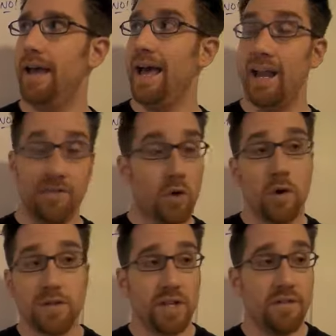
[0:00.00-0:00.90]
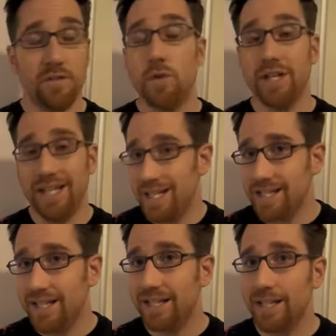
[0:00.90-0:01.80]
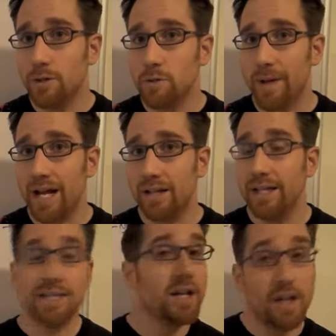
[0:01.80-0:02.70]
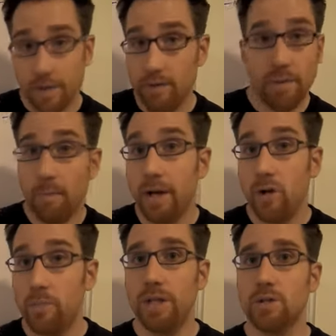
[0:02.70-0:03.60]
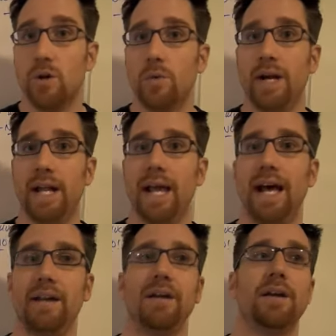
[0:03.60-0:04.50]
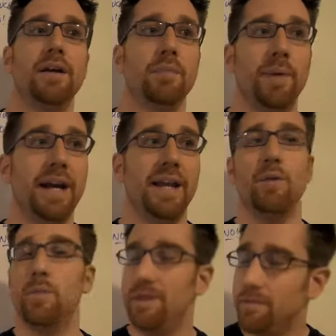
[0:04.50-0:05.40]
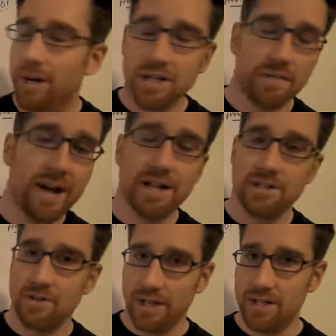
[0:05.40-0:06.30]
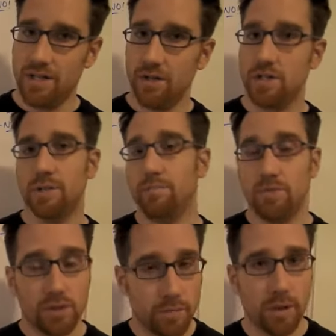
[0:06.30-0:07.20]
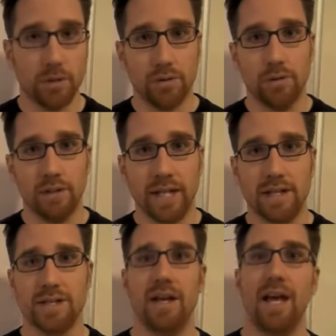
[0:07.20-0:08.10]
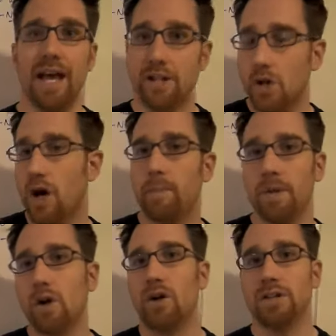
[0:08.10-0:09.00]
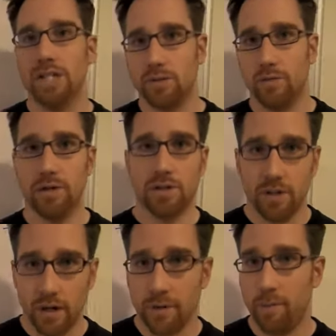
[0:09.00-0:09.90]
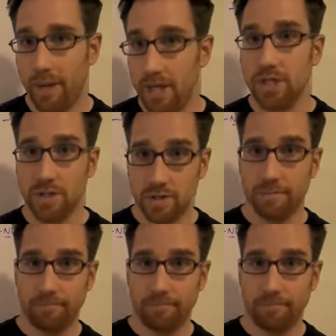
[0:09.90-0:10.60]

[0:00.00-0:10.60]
And of course, if you can easily delete those backlinks, then by all means go right ahead. But it would be much faster and easier just to build new links and to copy the content over to other pages.